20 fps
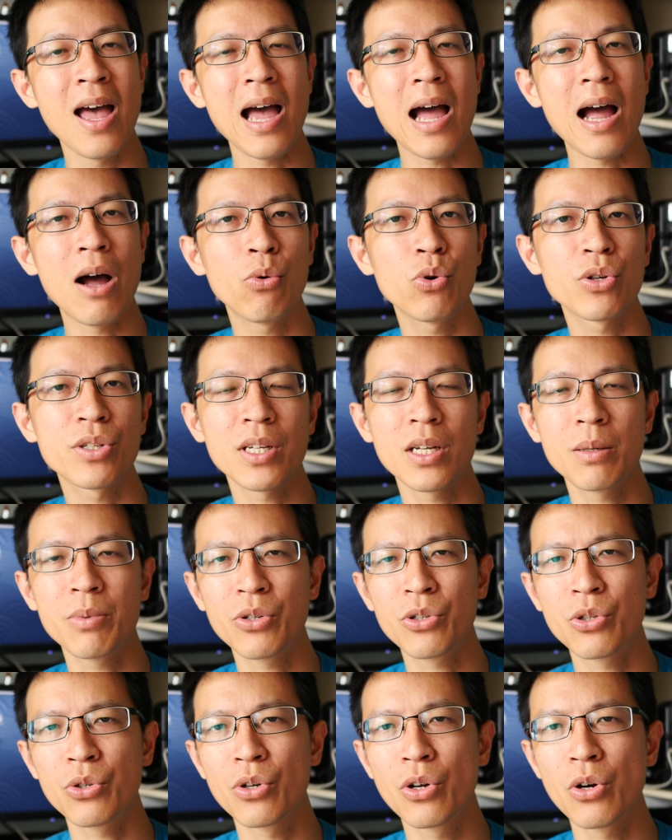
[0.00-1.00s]
I was
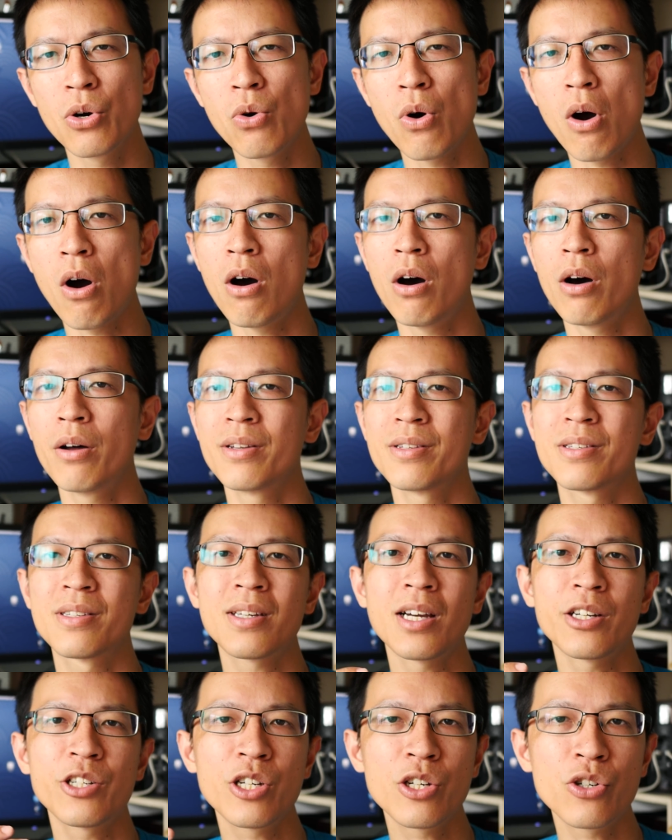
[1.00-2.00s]
able to go on
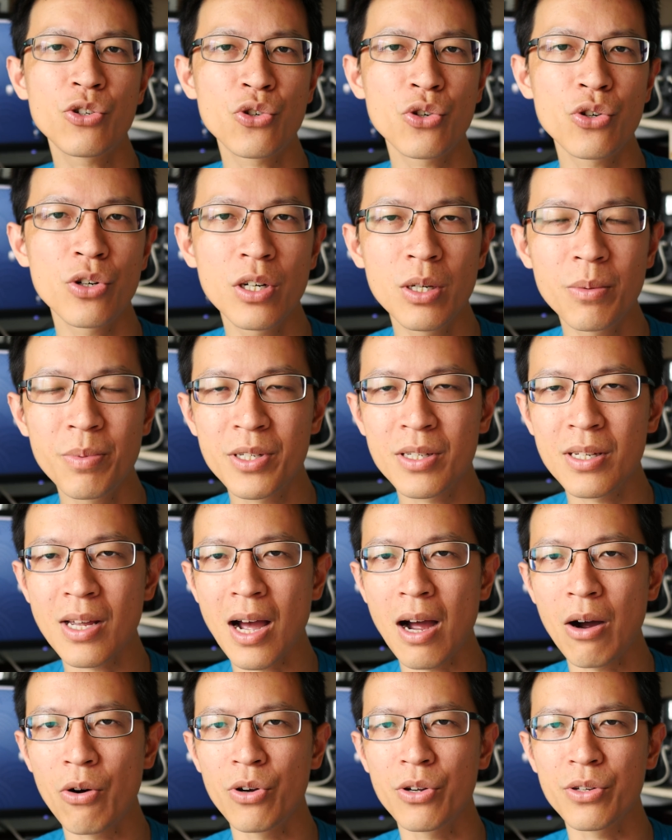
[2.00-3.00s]
sketching trips.
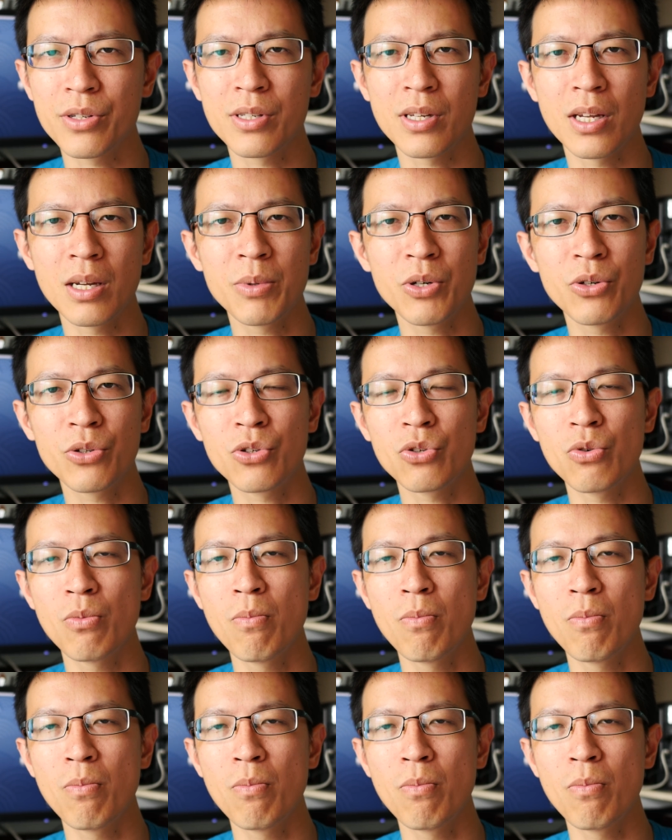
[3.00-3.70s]
I was able to